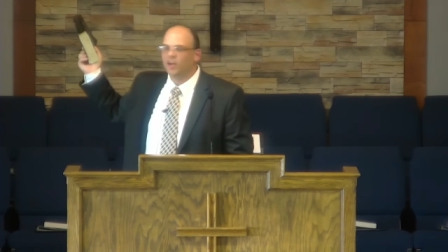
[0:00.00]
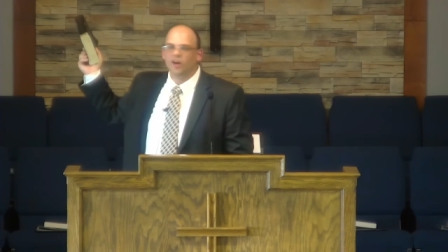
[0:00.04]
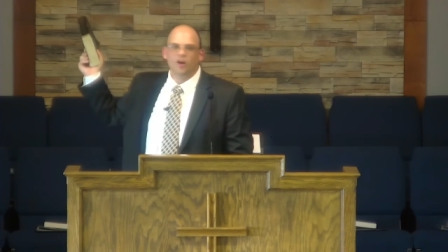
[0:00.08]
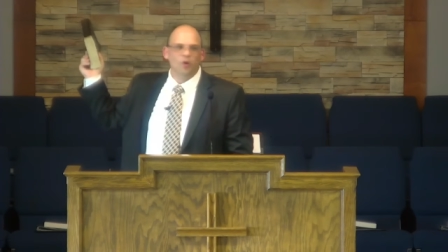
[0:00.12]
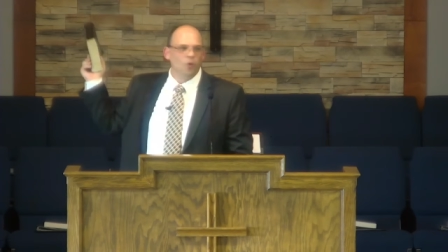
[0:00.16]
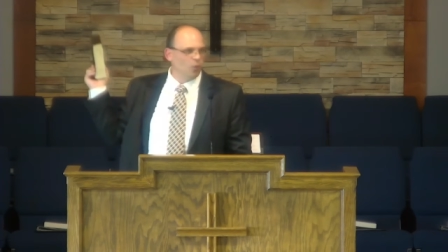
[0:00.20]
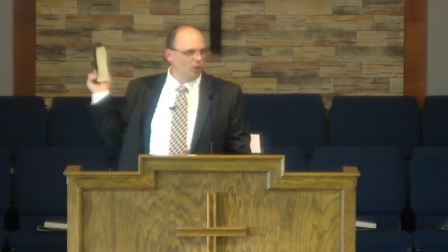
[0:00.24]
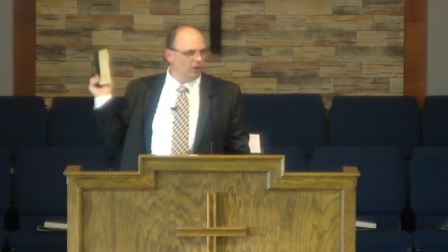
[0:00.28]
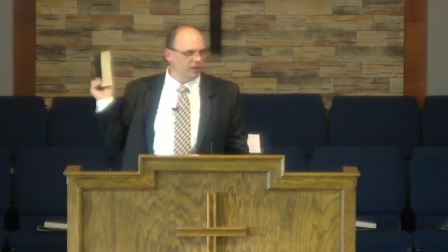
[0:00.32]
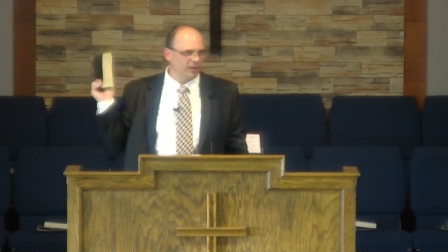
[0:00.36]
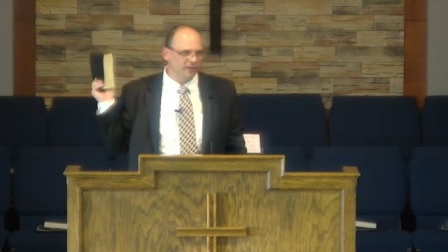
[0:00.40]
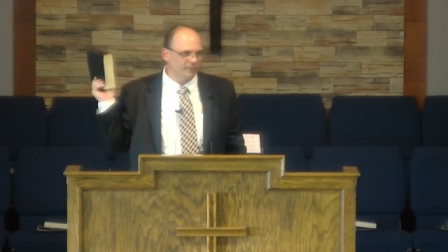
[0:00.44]

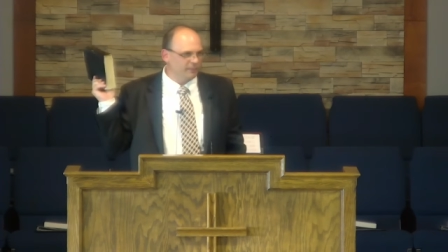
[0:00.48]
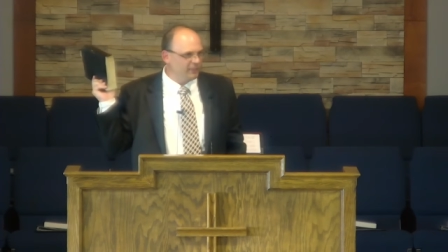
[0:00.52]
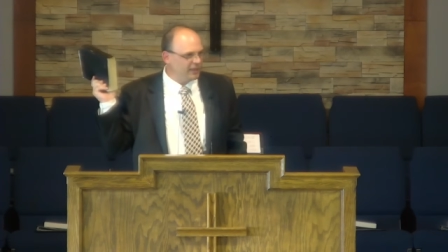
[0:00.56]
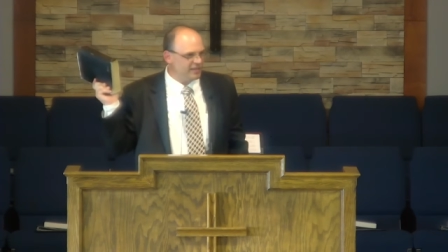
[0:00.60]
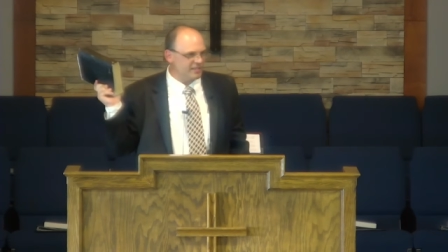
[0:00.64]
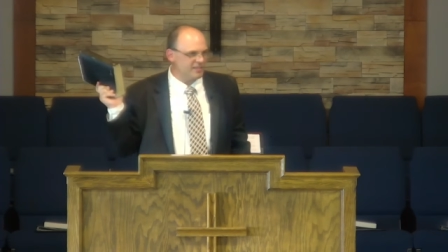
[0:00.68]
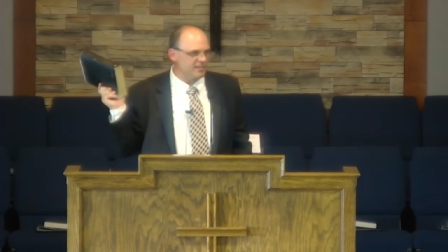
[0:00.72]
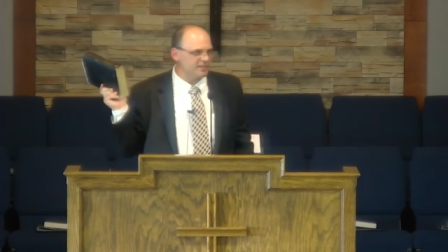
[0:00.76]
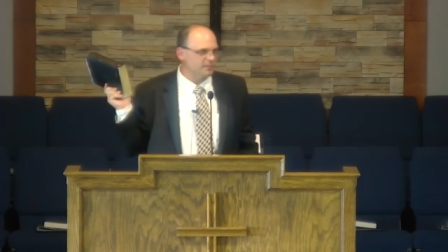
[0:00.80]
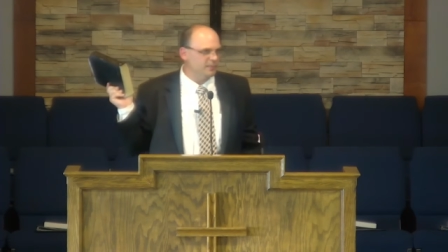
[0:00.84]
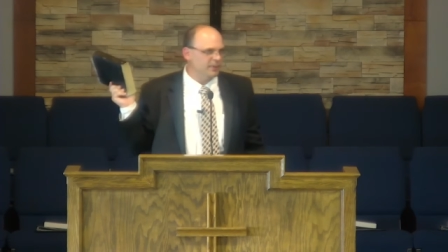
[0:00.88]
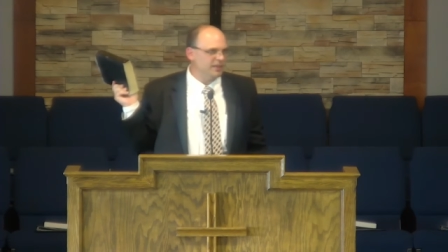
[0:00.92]
What an
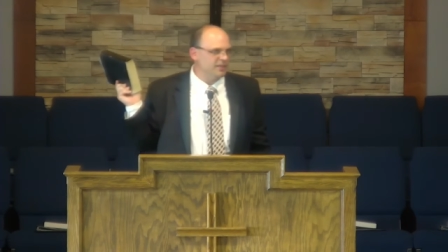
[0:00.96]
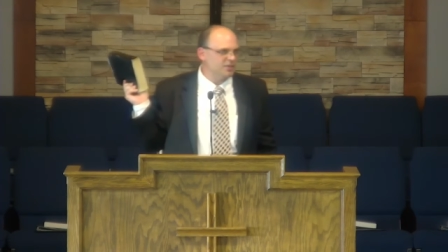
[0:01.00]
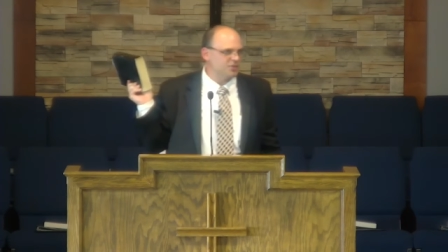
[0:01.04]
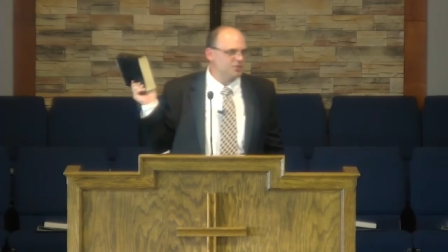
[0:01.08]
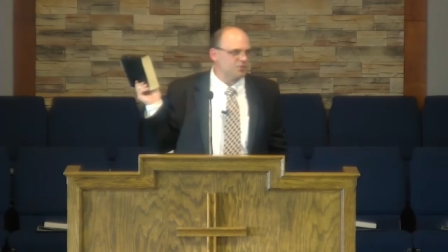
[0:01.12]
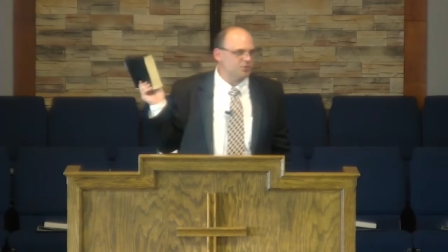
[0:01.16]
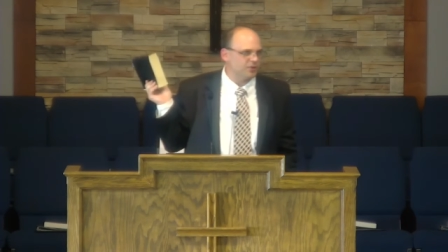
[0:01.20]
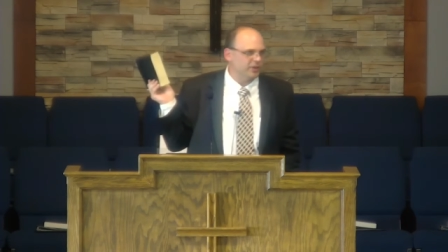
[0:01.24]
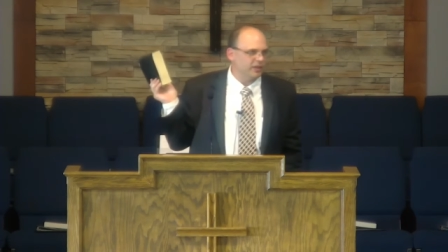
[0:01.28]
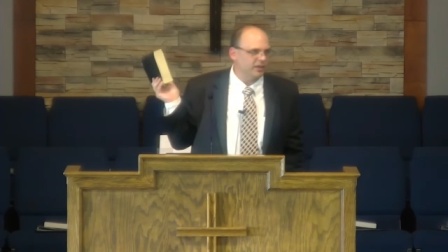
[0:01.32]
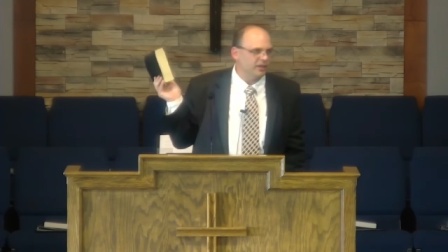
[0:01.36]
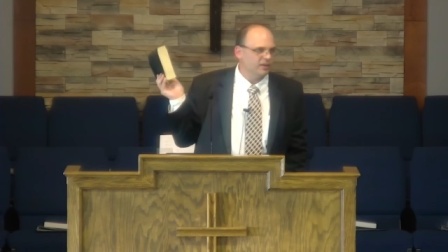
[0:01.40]
amazing
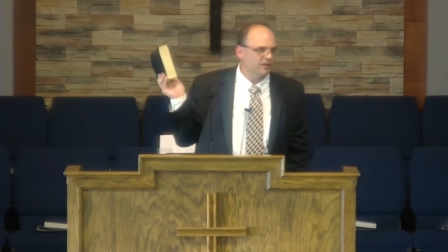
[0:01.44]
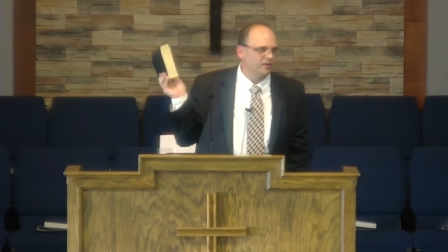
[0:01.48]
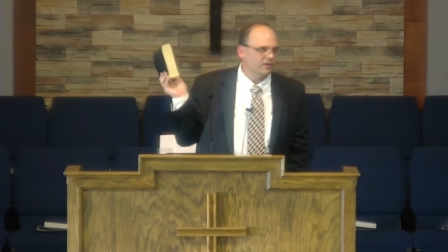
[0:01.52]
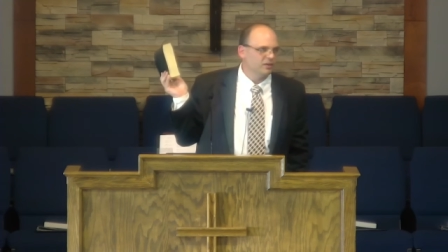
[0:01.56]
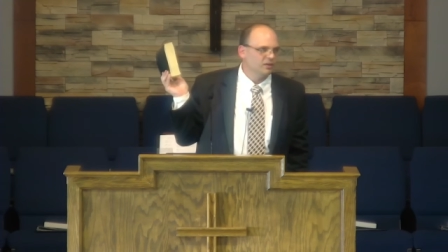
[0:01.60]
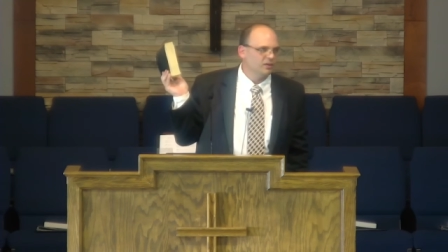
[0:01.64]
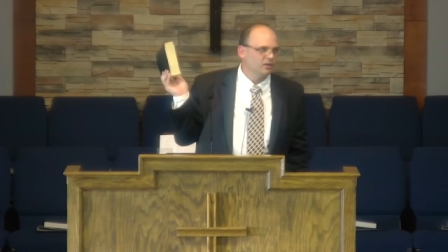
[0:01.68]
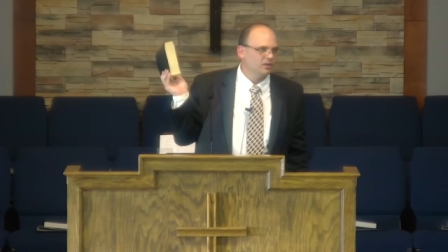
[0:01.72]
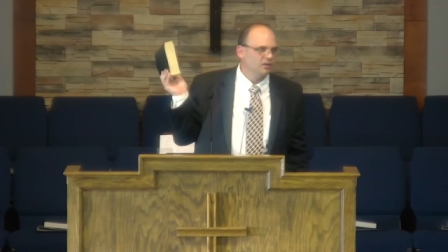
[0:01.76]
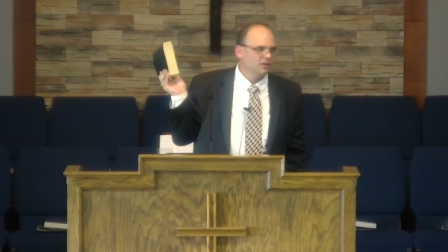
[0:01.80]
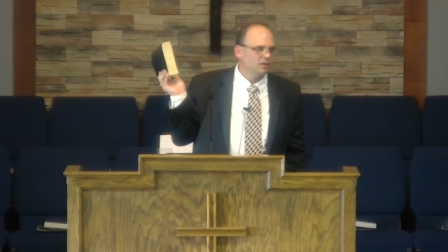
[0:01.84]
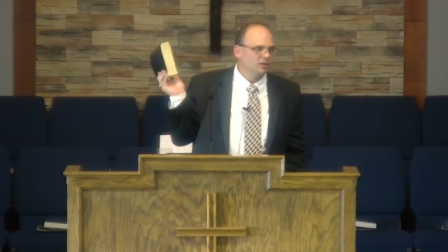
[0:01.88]
ministry
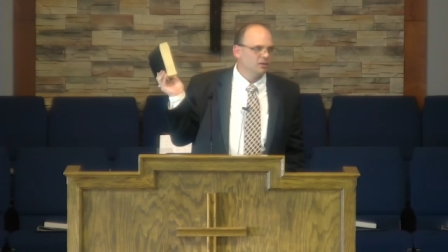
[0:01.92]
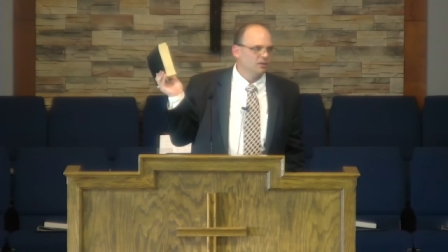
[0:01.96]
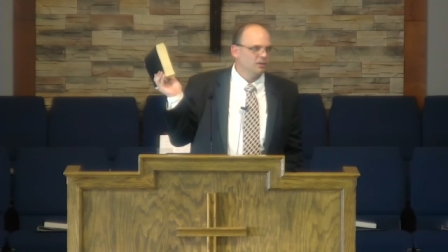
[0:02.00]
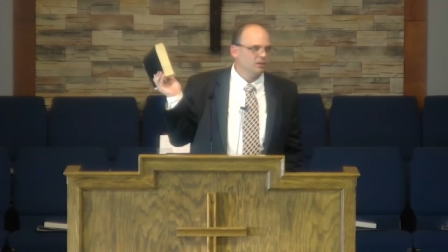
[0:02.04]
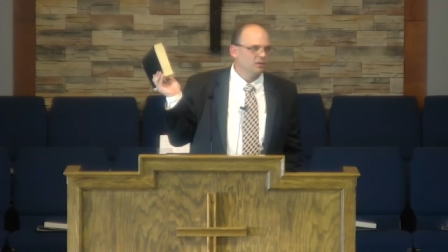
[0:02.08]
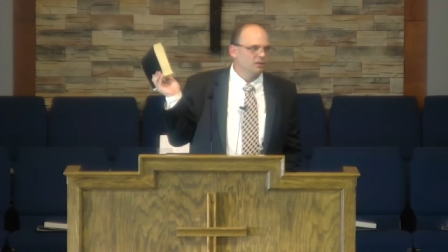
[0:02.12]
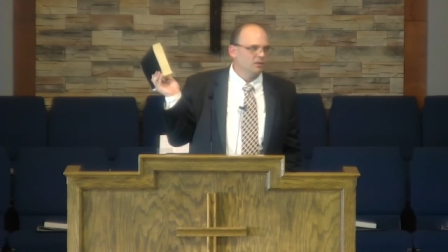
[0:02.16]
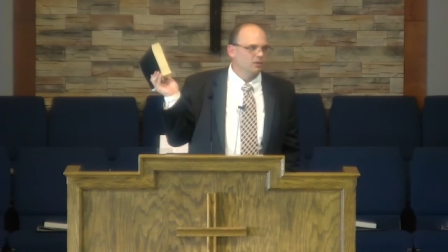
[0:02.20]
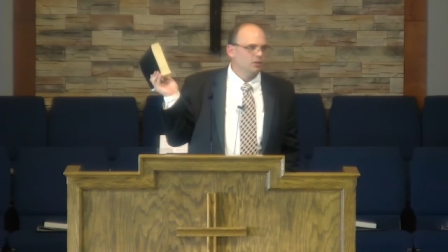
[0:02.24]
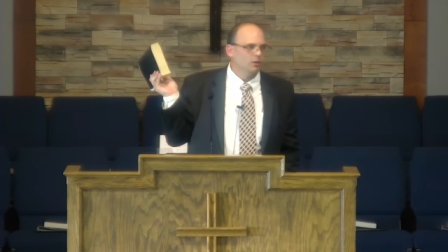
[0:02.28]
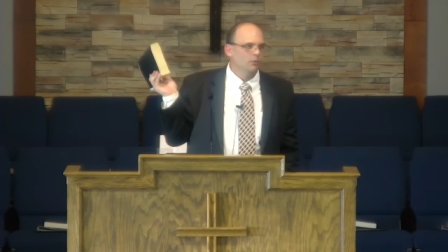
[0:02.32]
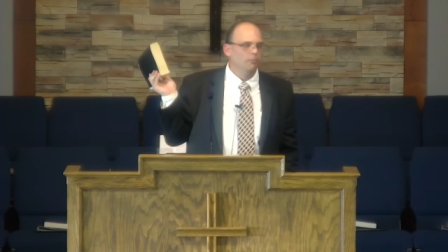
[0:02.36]

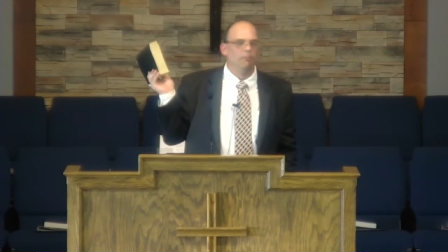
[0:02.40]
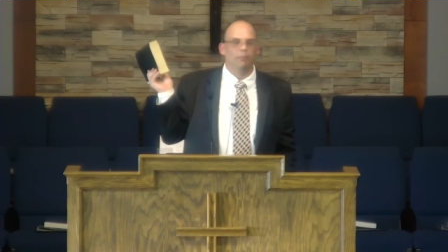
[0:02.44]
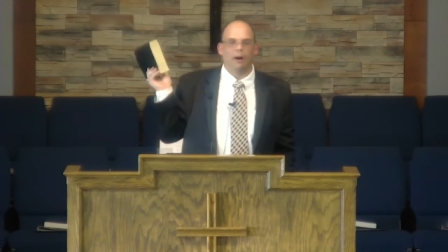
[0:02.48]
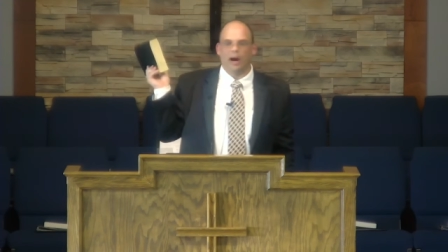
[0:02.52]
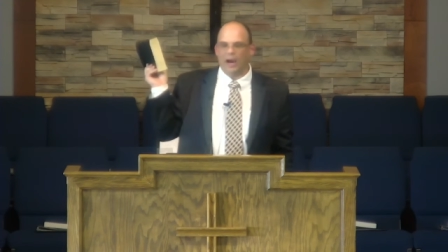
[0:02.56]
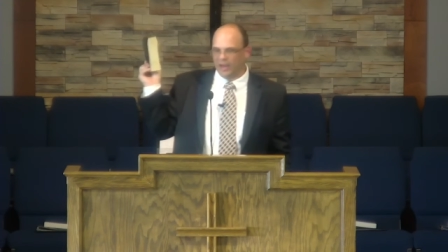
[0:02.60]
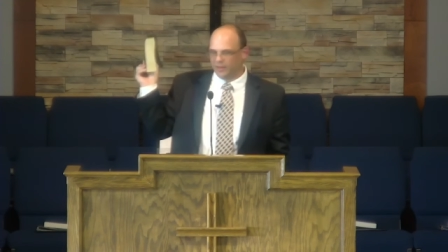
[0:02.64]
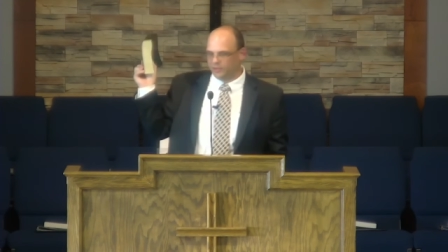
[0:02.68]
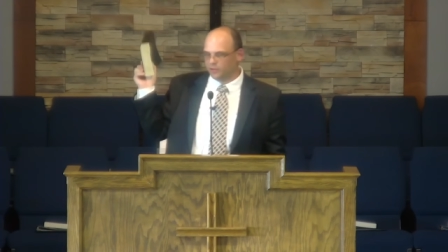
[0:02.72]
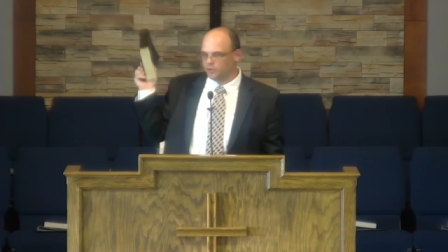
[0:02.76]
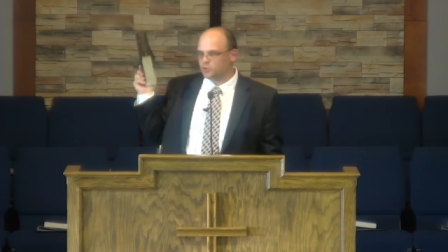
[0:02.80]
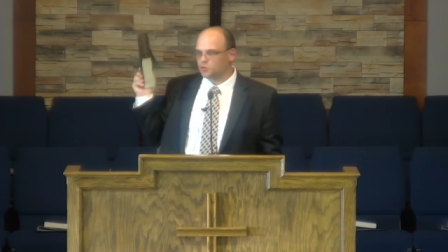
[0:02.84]

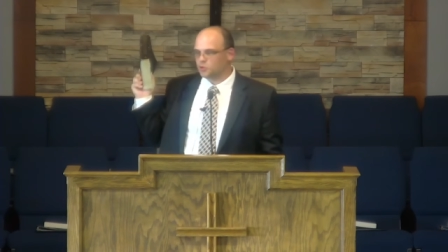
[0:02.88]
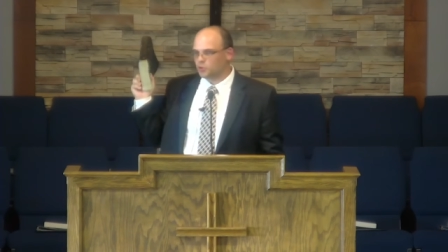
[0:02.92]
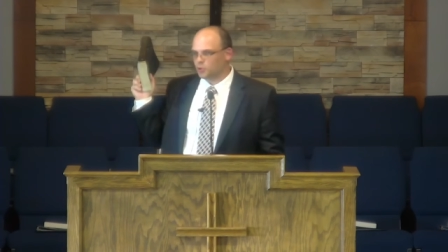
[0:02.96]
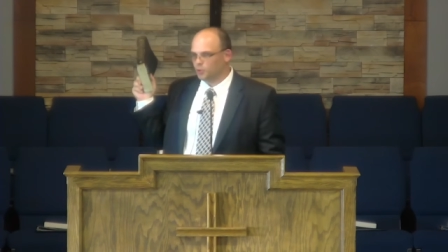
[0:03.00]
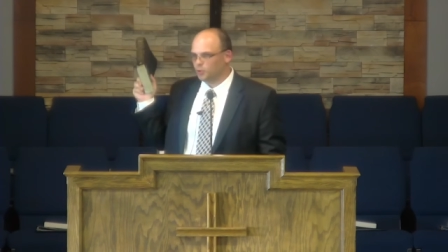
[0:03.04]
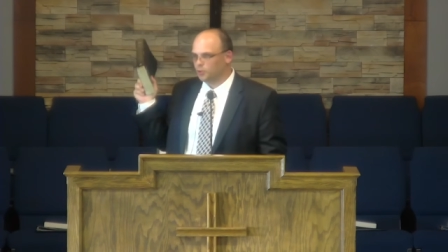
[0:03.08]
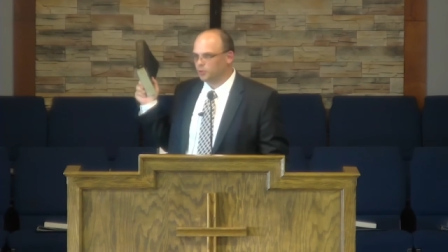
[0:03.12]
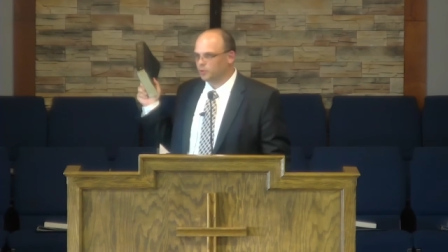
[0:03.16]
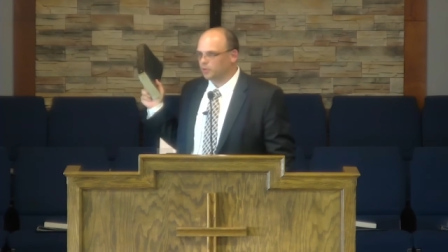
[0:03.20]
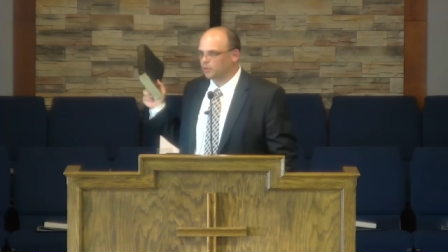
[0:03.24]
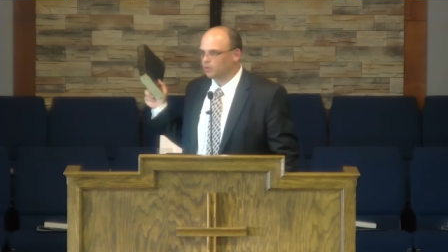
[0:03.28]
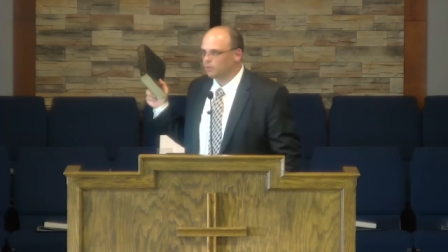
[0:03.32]
buy the
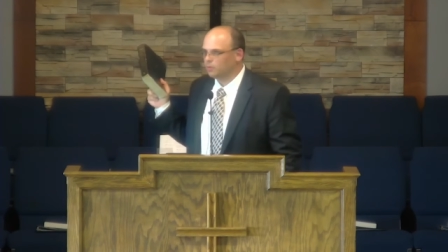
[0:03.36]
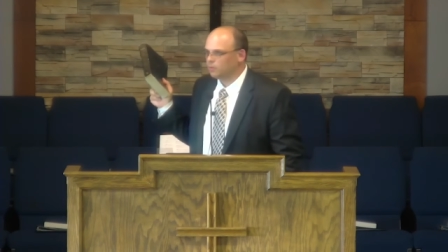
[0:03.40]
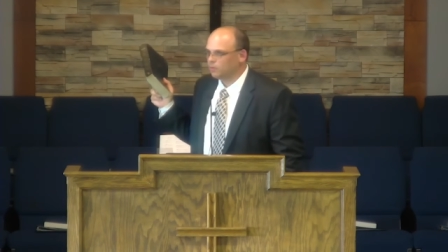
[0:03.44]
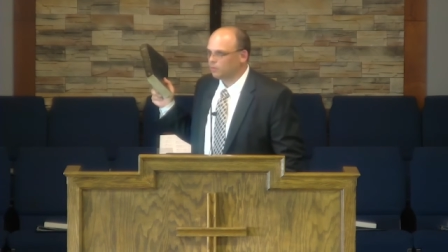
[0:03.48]
truth,